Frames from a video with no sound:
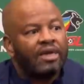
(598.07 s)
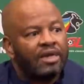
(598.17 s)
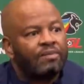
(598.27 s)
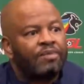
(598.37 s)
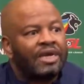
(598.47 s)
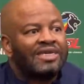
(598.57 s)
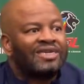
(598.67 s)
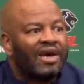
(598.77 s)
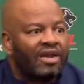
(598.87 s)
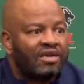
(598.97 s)
he brings
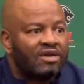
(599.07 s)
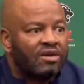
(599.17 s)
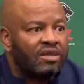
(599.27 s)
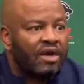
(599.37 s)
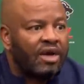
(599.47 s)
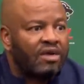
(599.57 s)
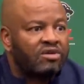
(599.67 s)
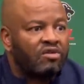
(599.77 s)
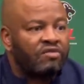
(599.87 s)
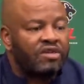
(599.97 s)
character, the
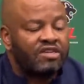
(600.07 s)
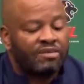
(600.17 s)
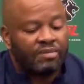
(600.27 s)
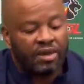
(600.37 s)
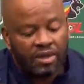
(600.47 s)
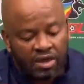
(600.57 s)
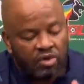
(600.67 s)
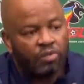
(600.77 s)
character of the team. Then you